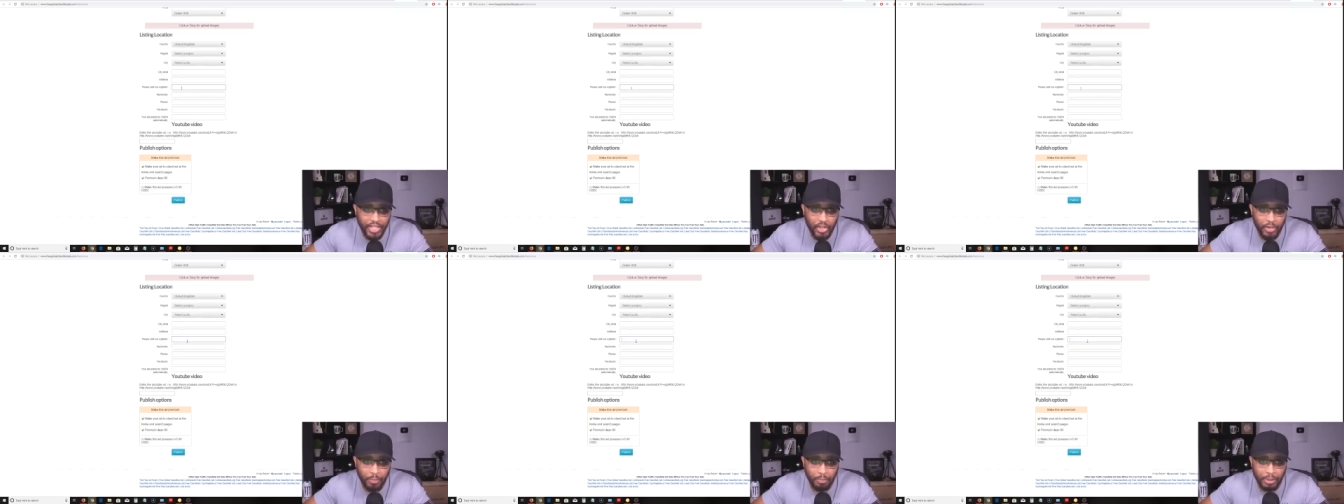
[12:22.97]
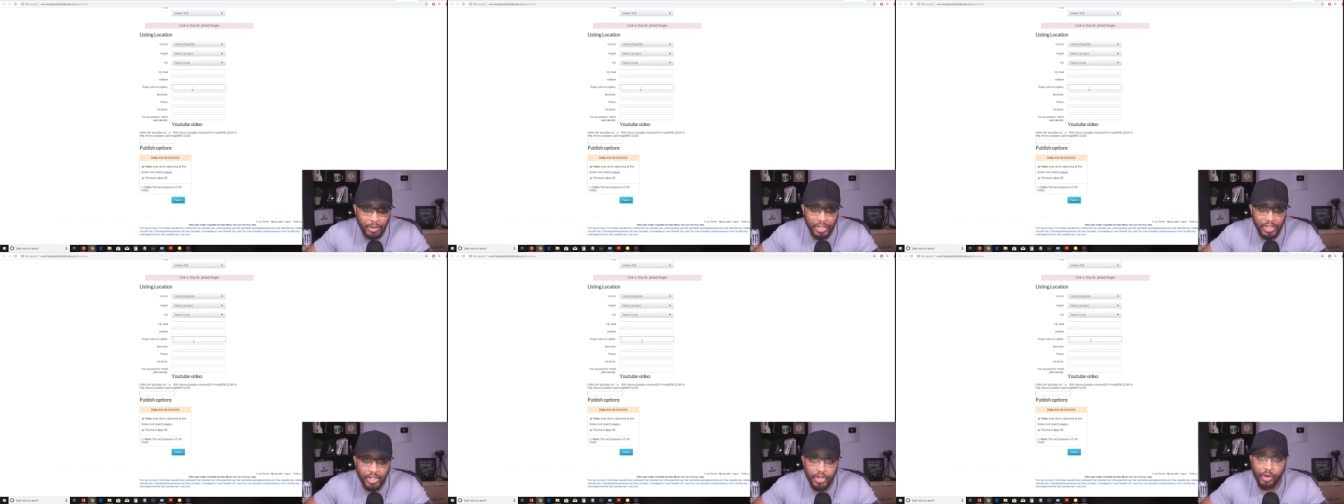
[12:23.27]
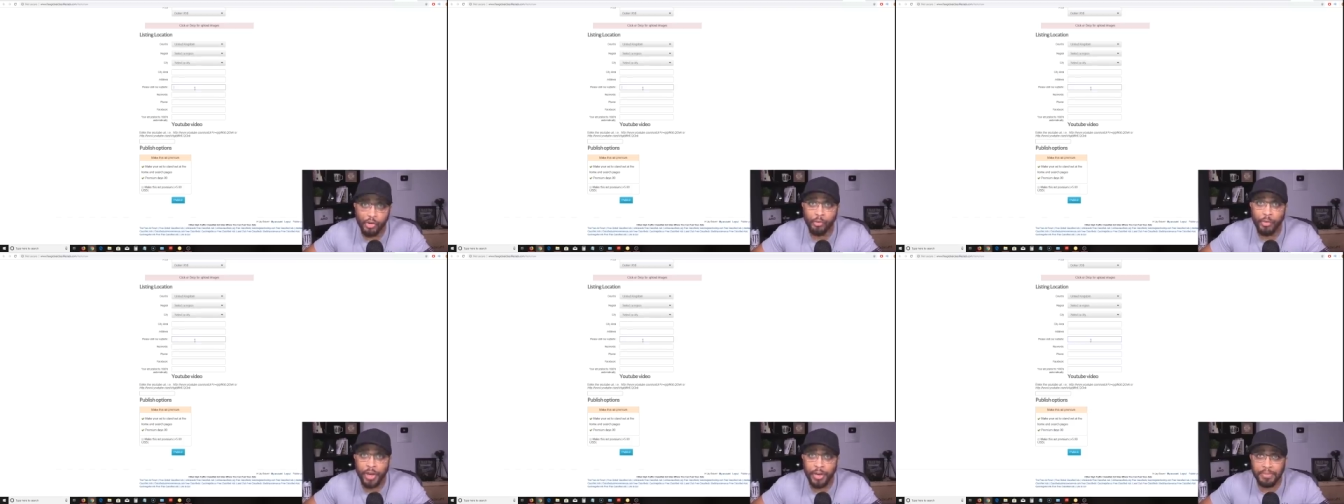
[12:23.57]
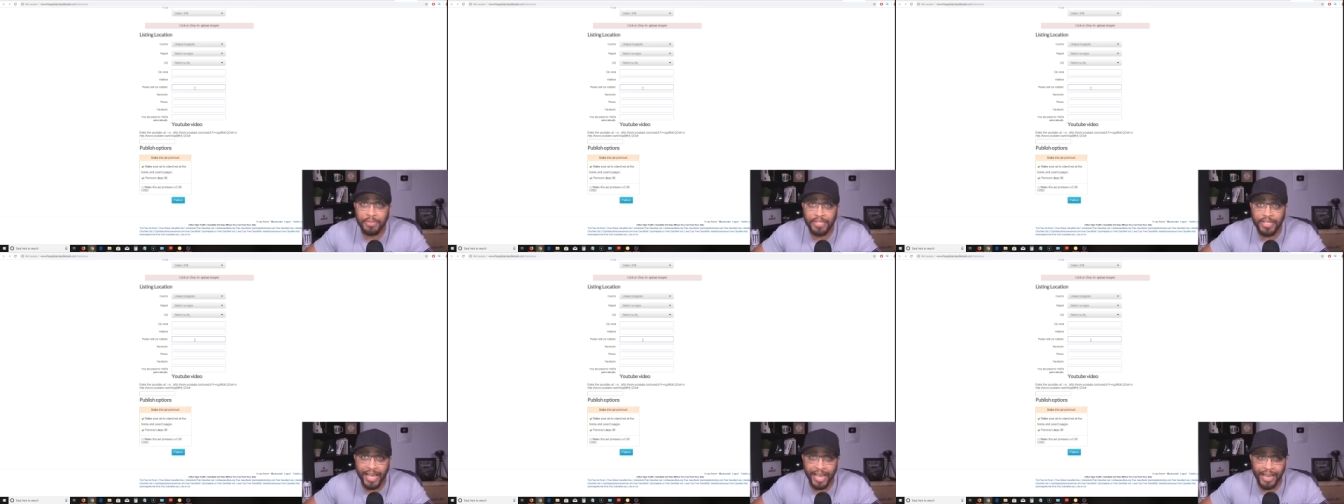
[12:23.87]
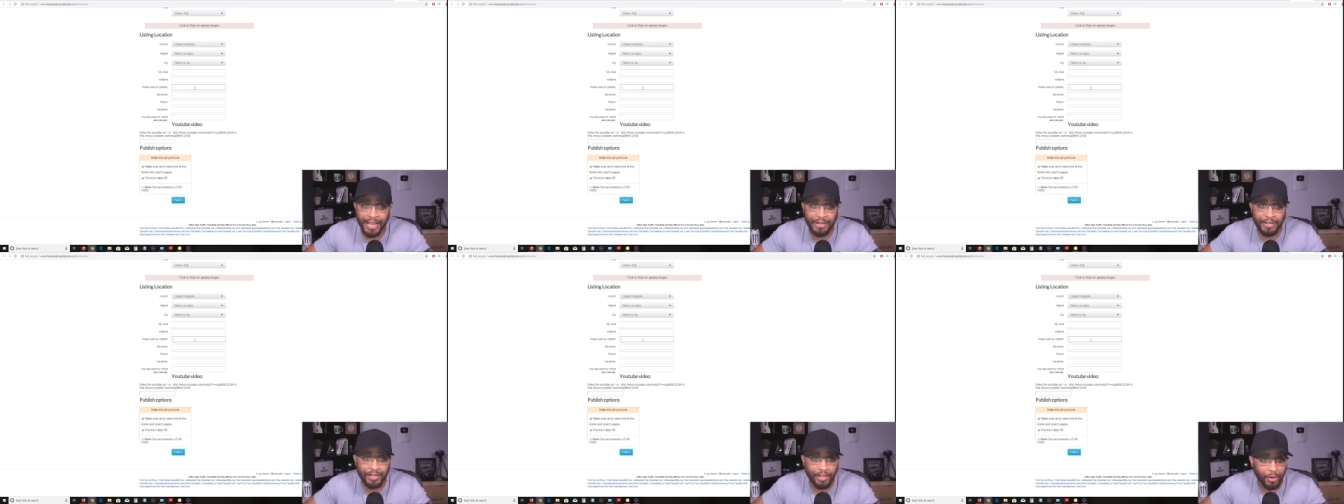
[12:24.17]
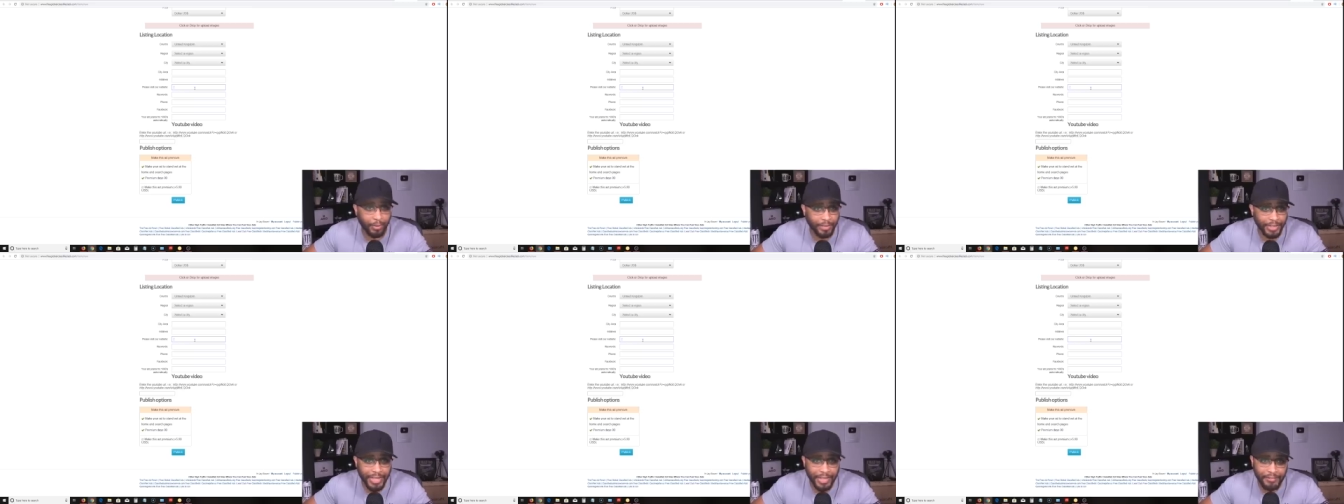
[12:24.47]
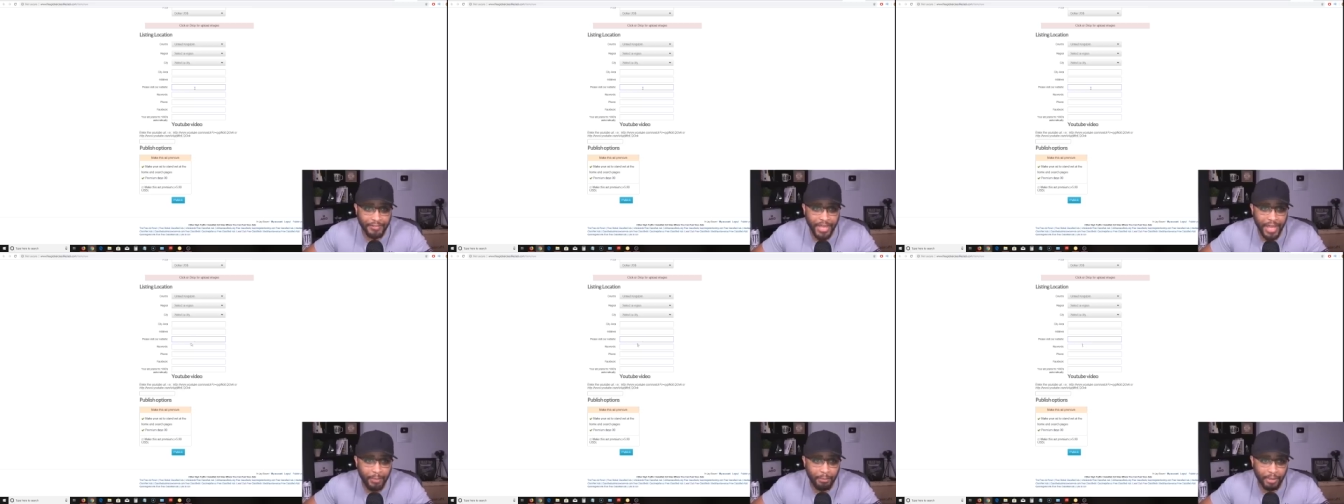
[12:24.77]
you put your website. Don't
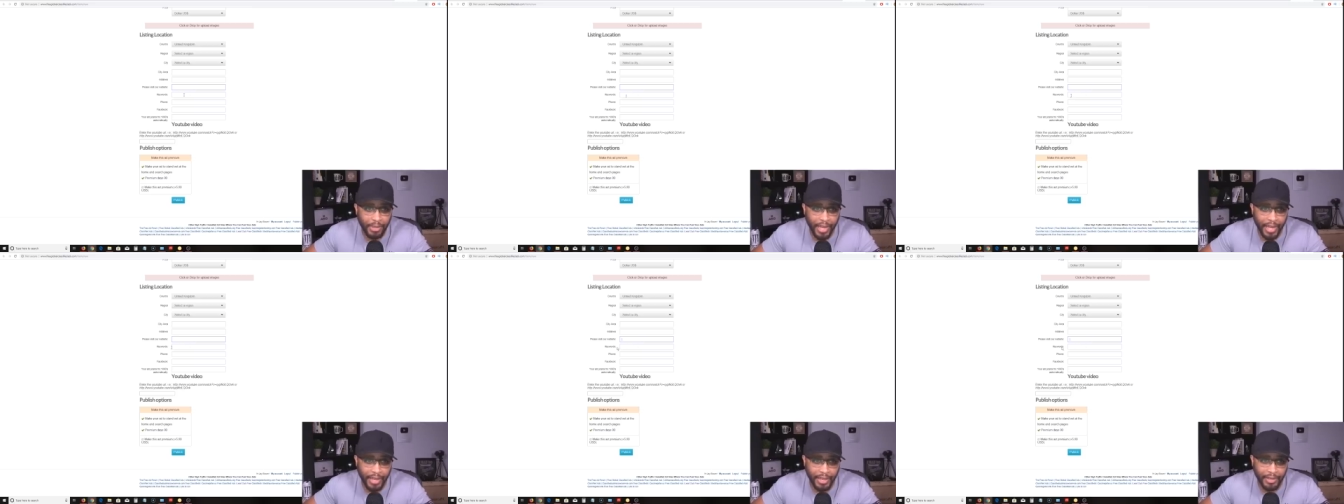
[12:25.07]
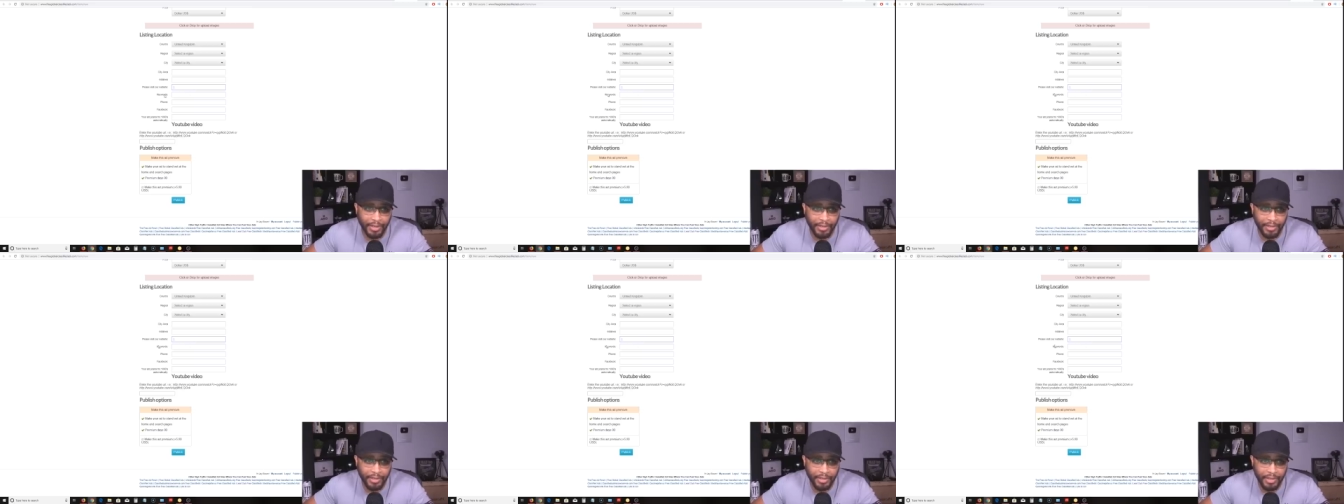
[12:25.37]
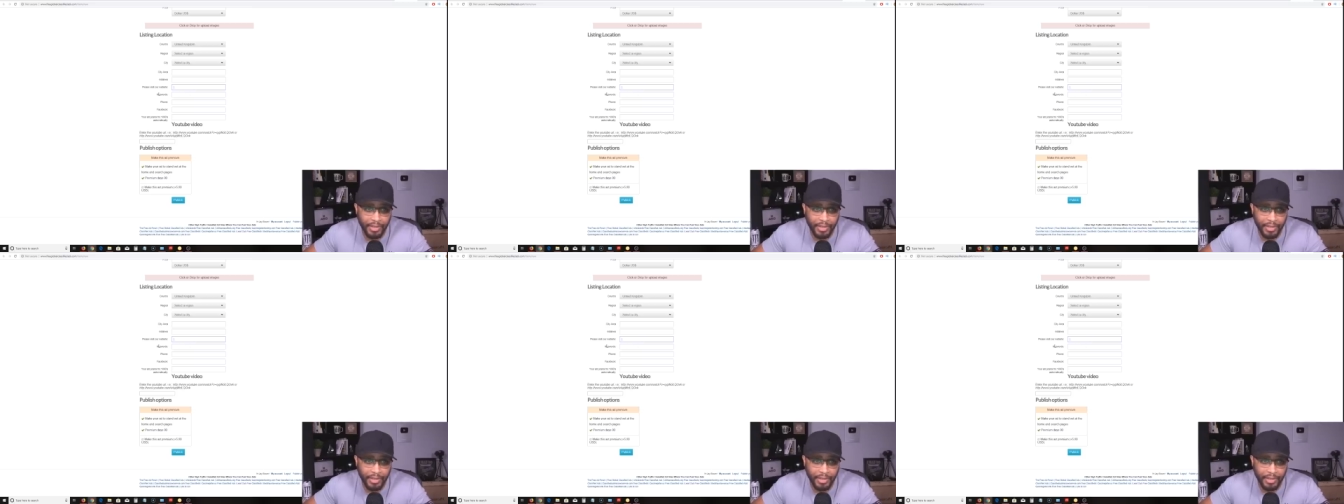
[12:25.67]
leave that blank.